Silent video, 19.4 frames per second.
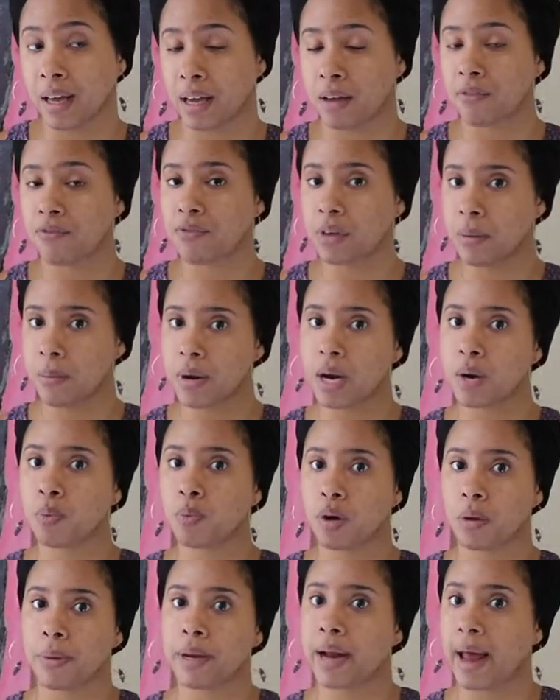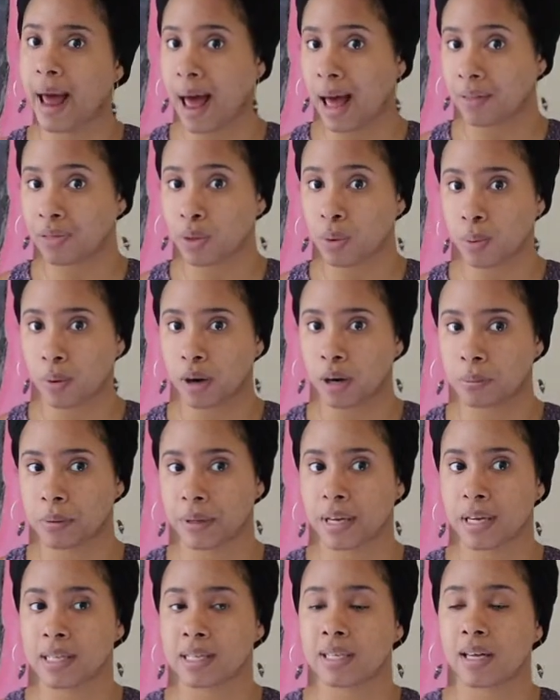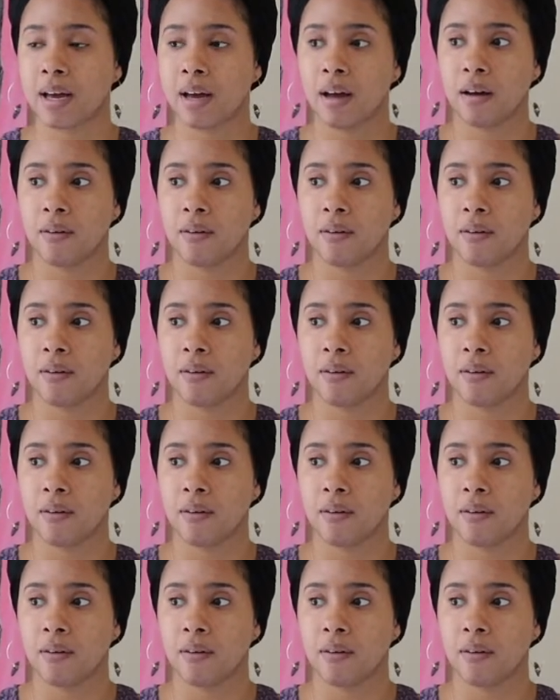a feminine woman at the workplace